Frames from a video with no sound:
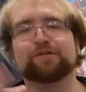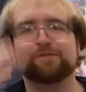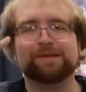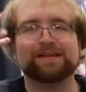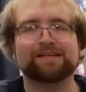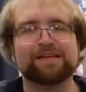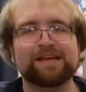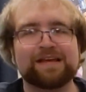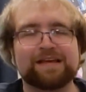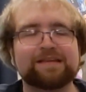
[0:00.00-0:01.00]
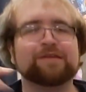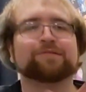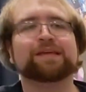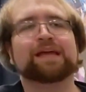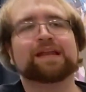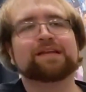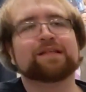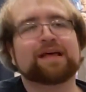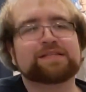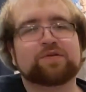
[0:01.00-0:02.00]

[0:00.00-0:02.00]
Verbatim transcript: hard for me to, you know, get into that.